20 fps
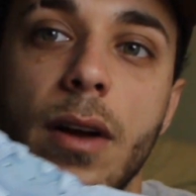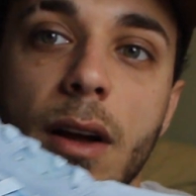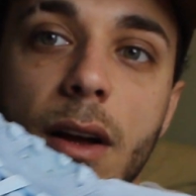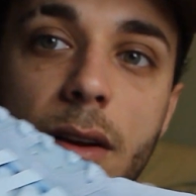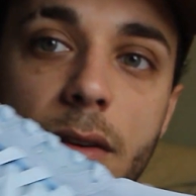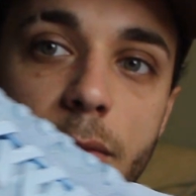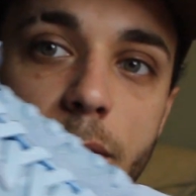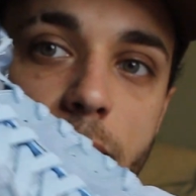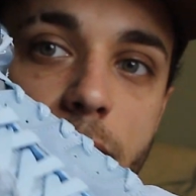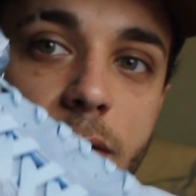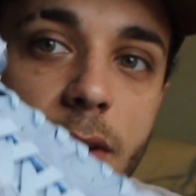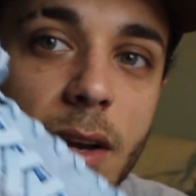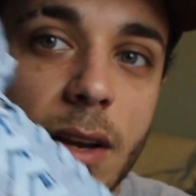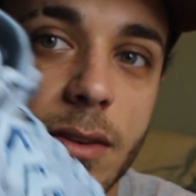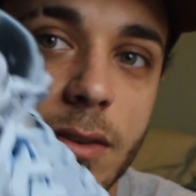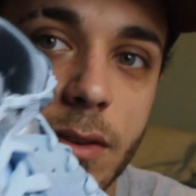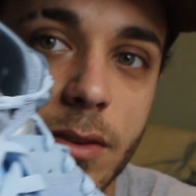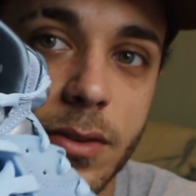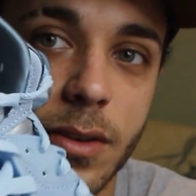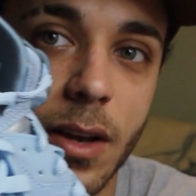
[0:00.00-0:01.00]
5 besides
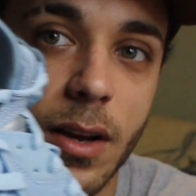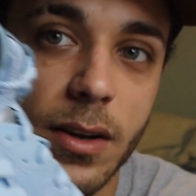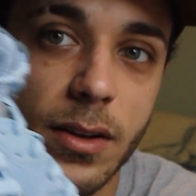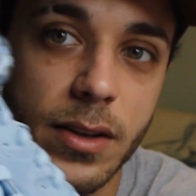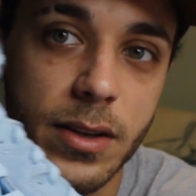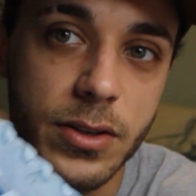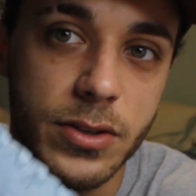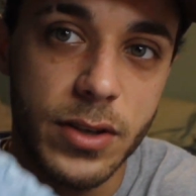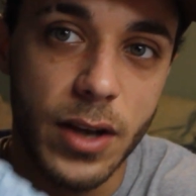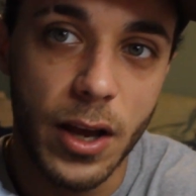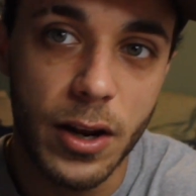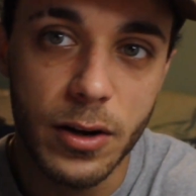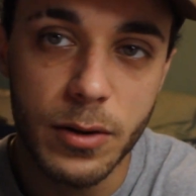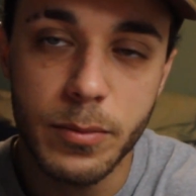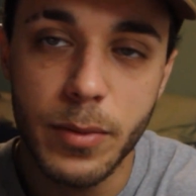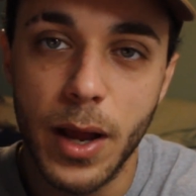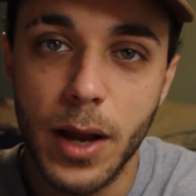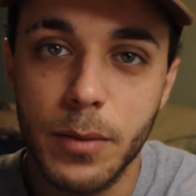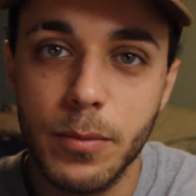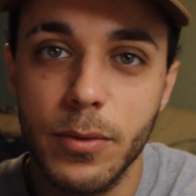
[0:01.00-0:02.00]
those ugly shattered
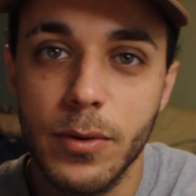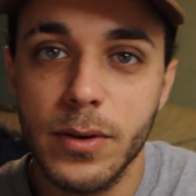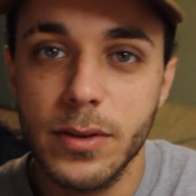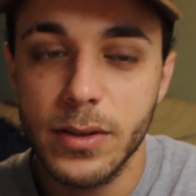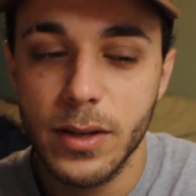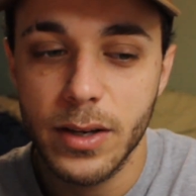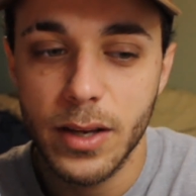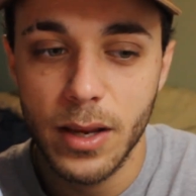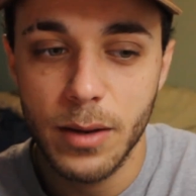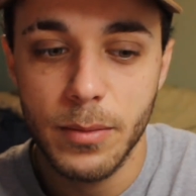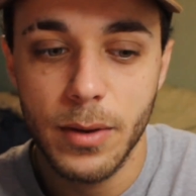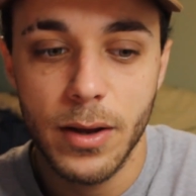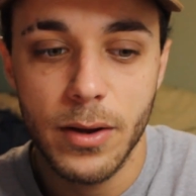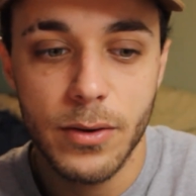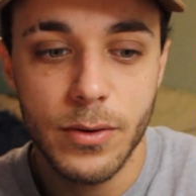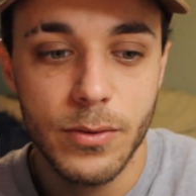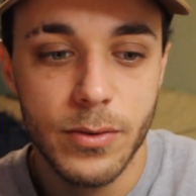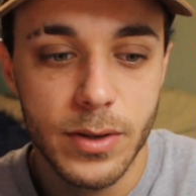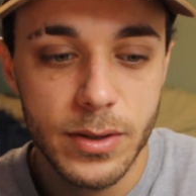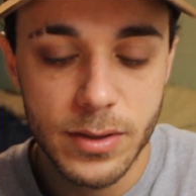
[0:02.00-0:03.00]
backboards that came
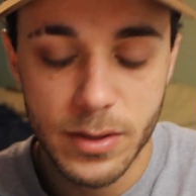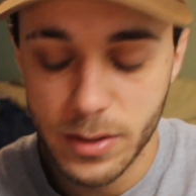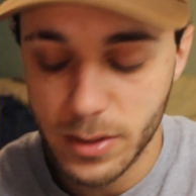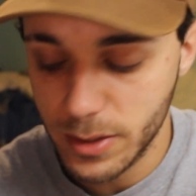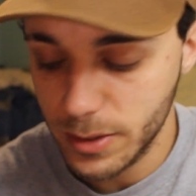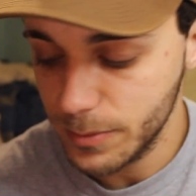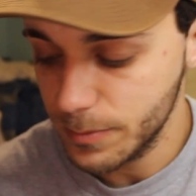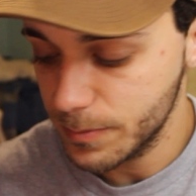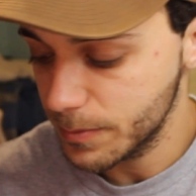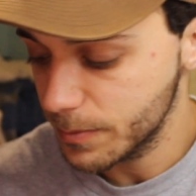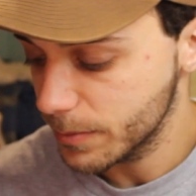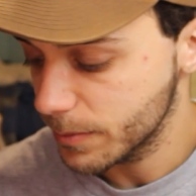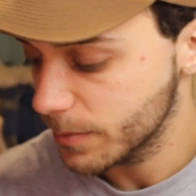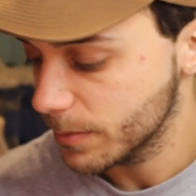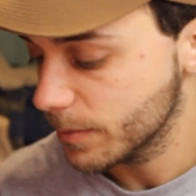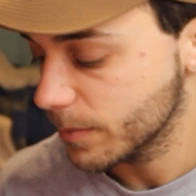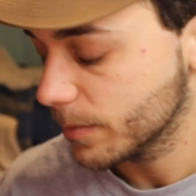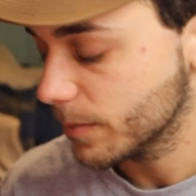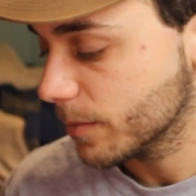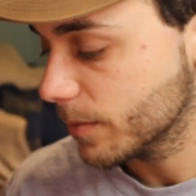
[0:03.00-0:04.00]
out recently.
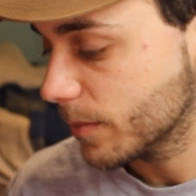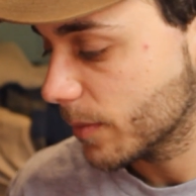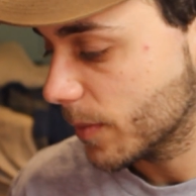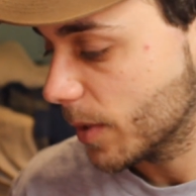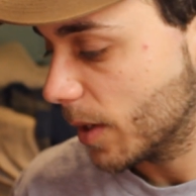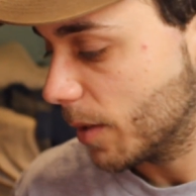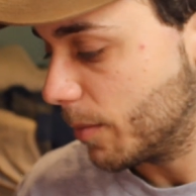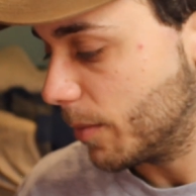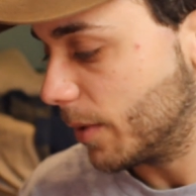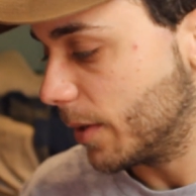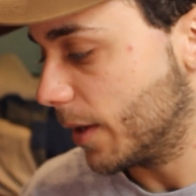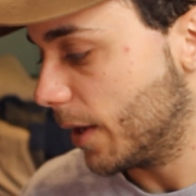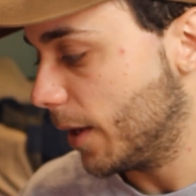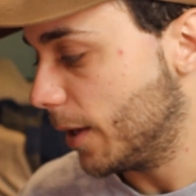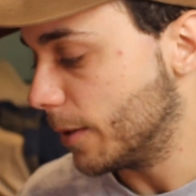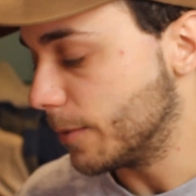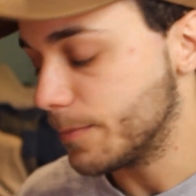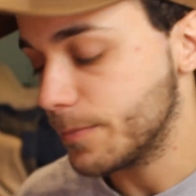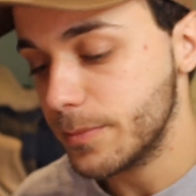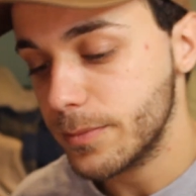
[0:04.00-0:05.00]
But yeah,